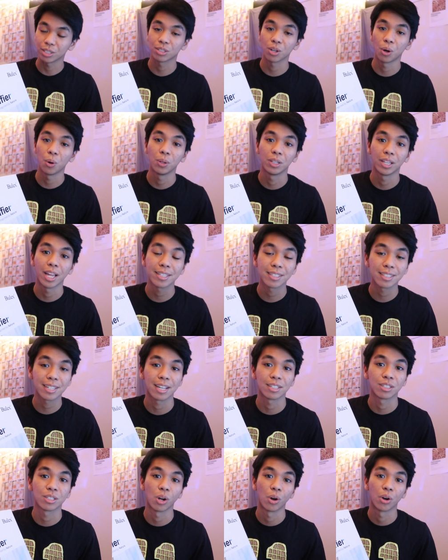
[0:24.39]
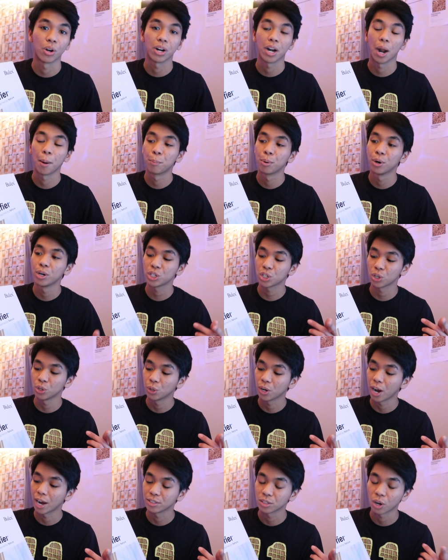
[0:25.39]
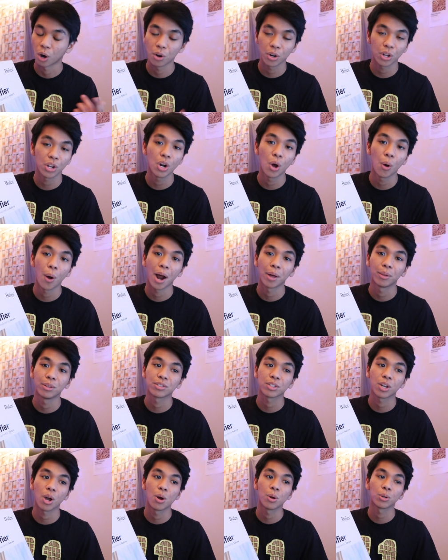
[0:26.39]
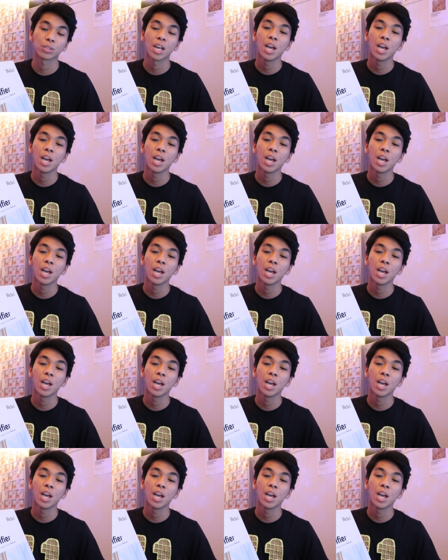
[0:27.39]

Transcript: So let's get started. I'm pretty sure you guys already know how this goes.